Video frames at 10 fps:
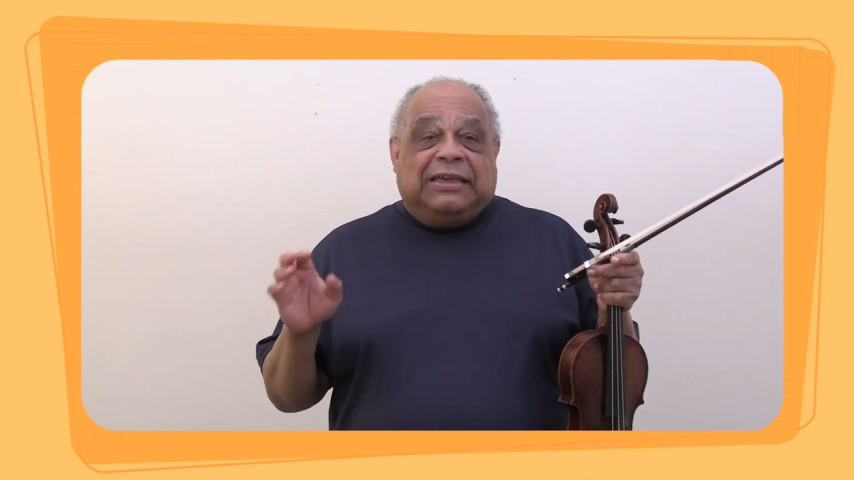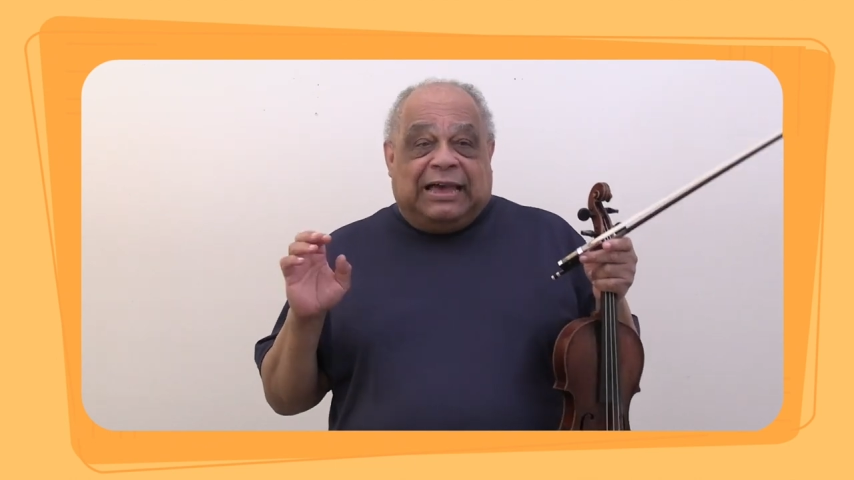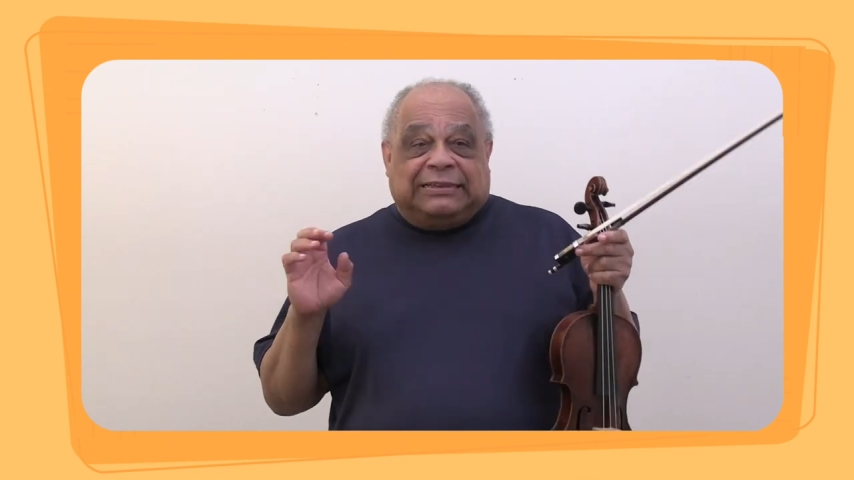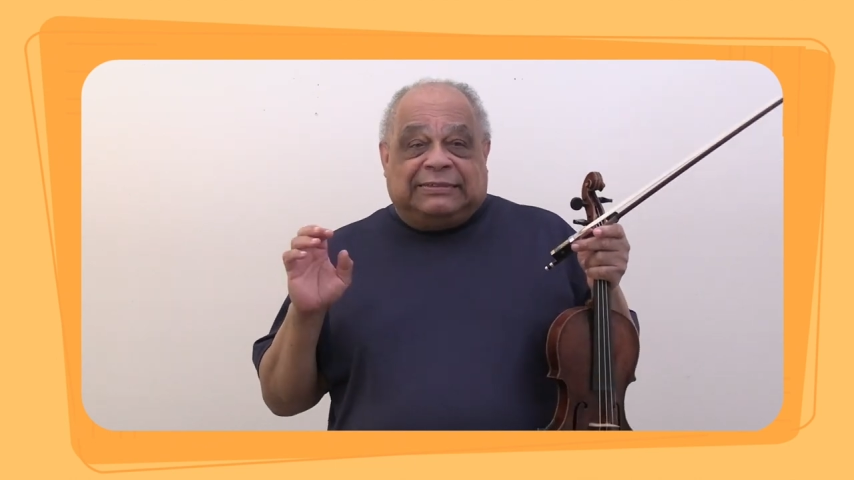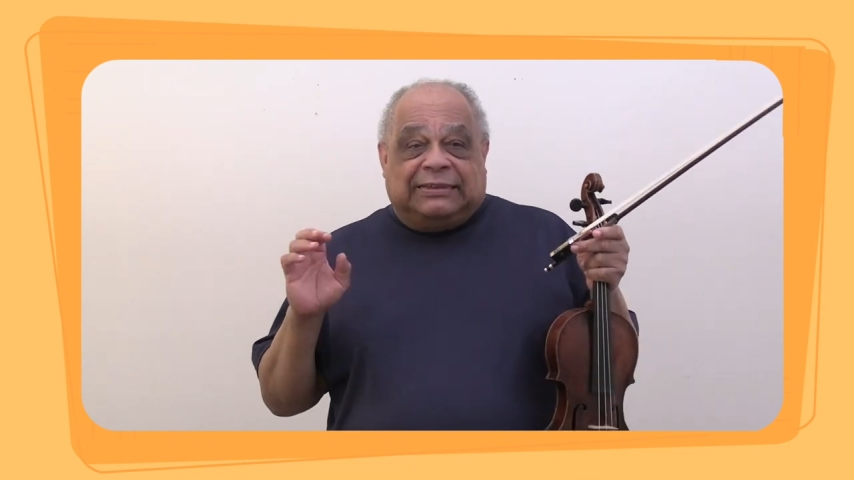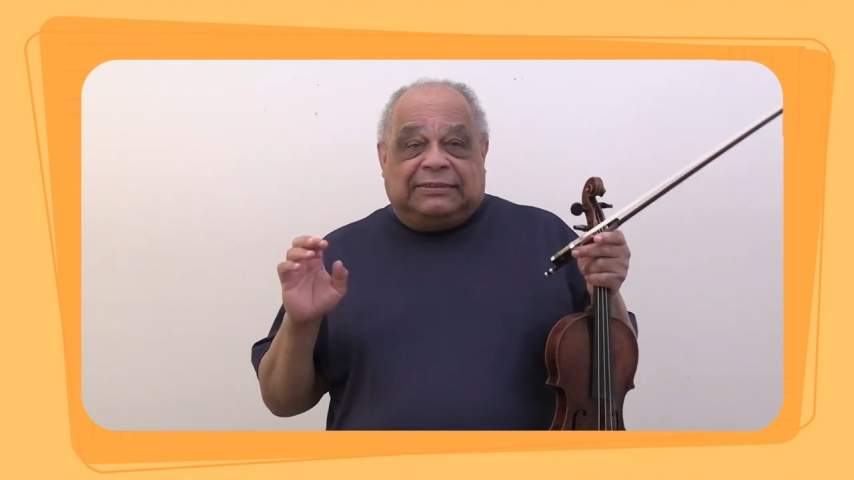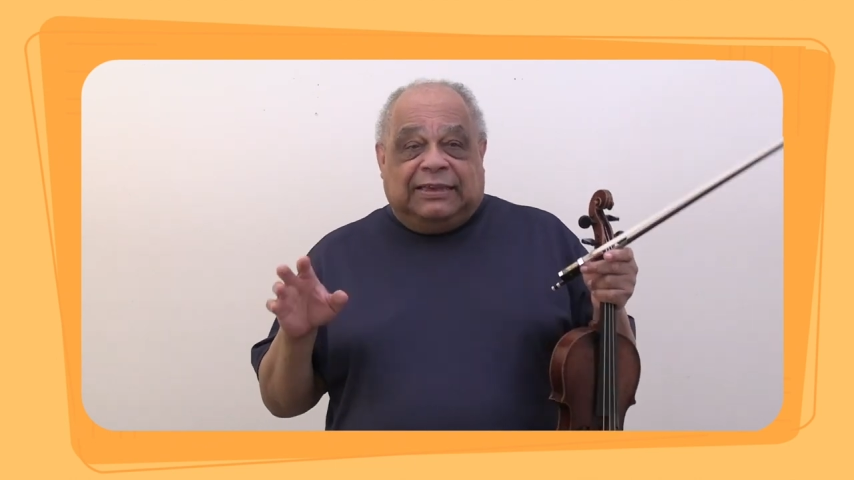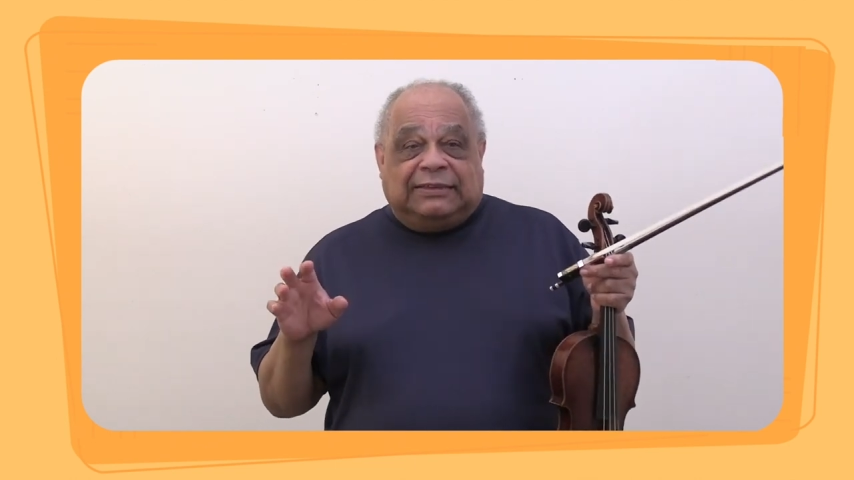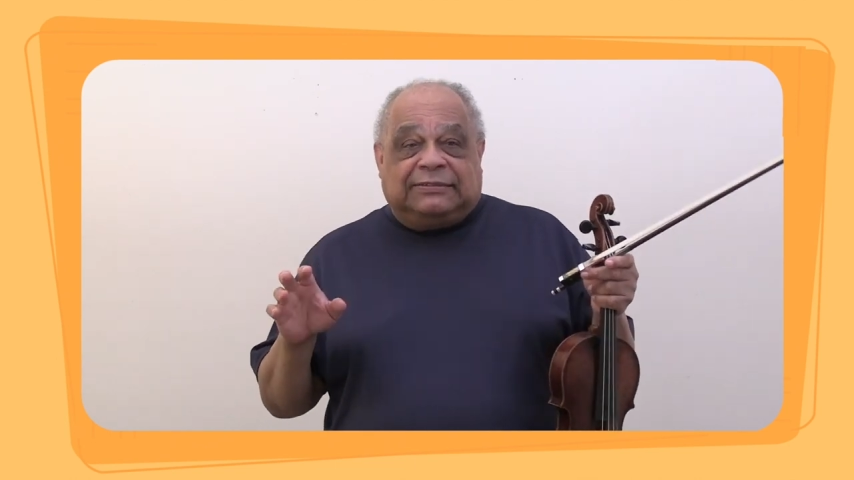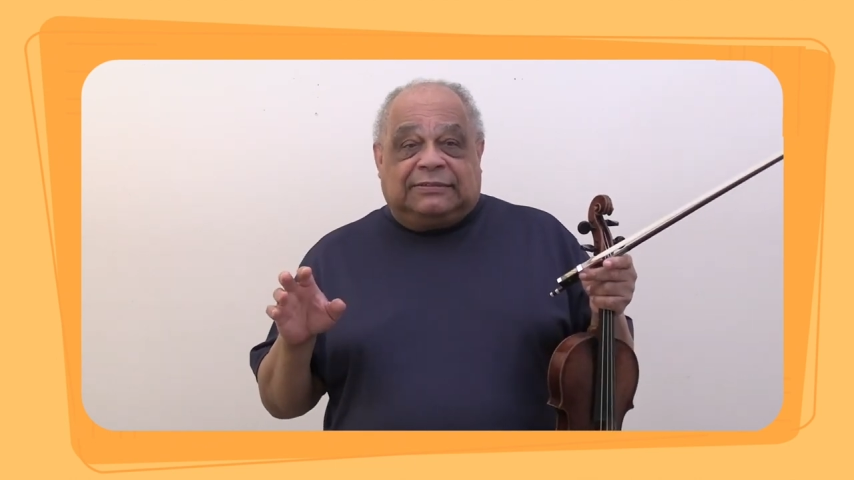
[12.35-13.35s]
I said
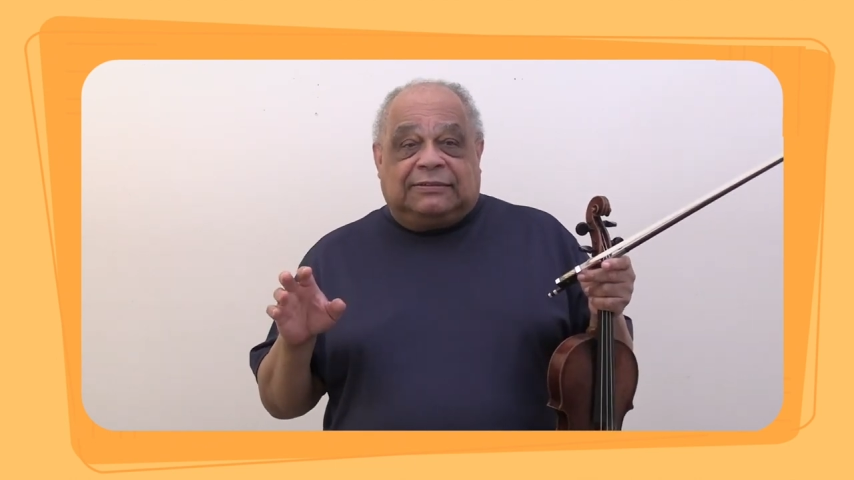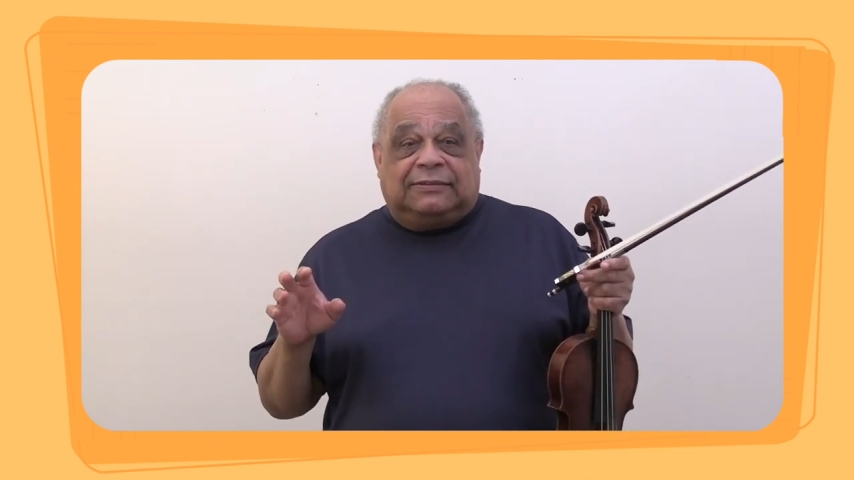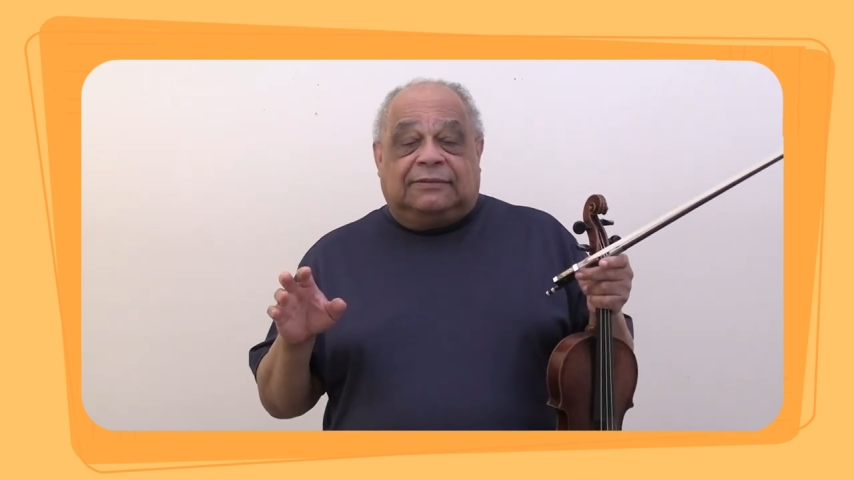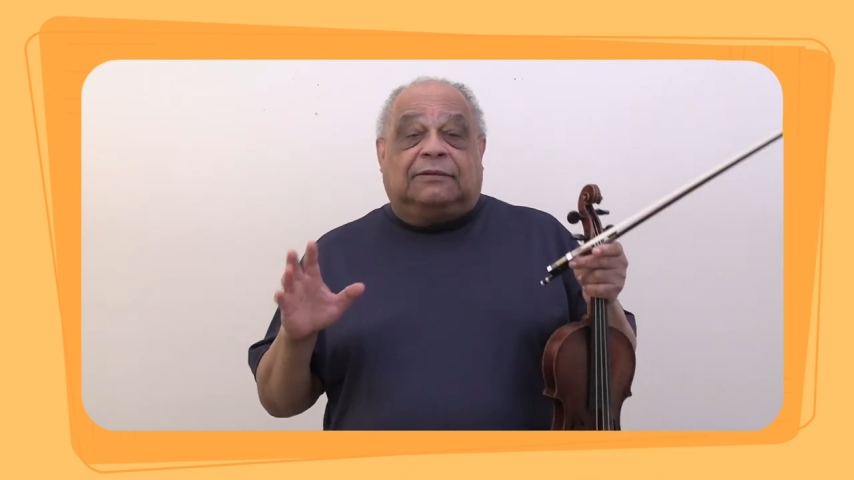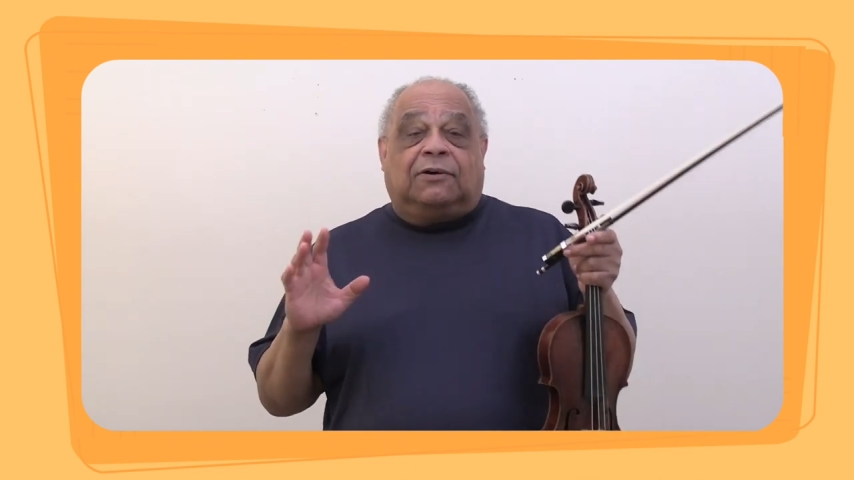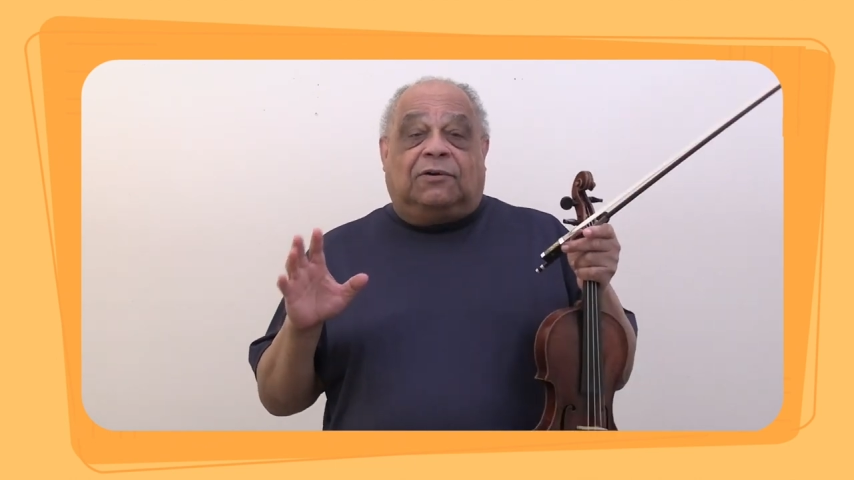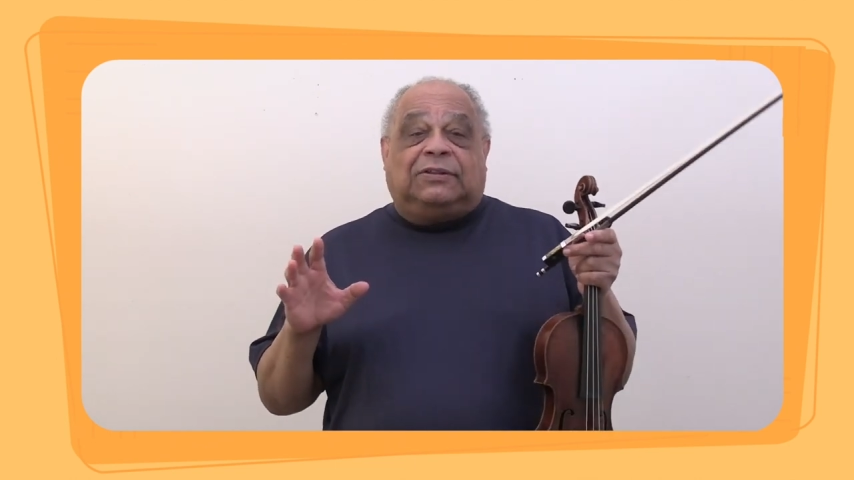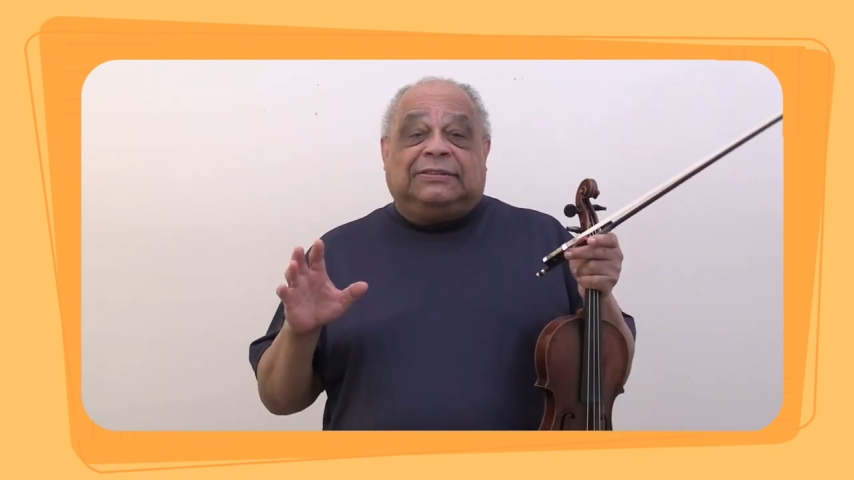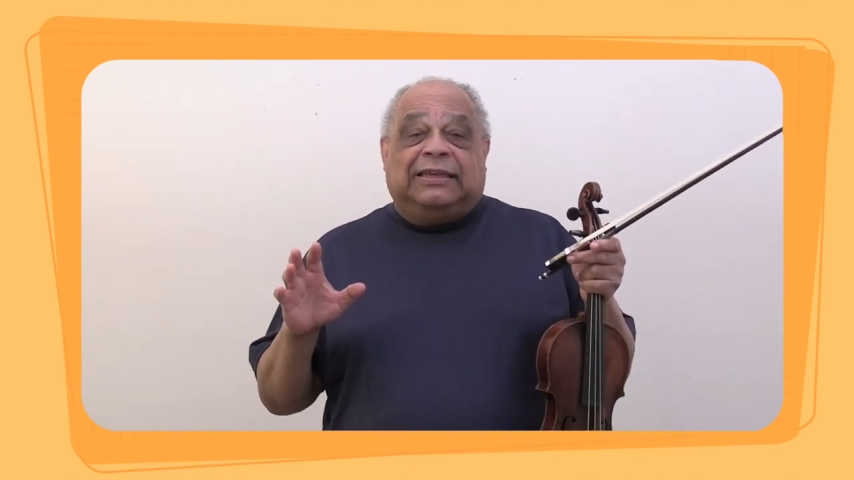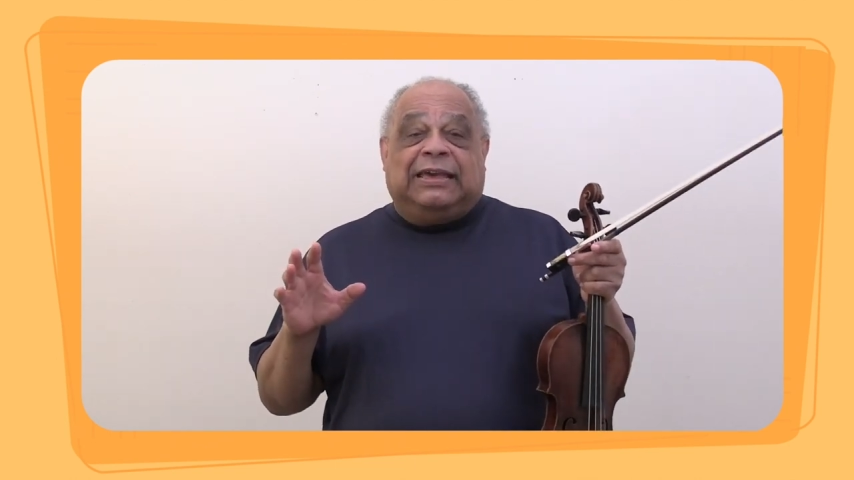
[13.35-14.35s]
yes, called,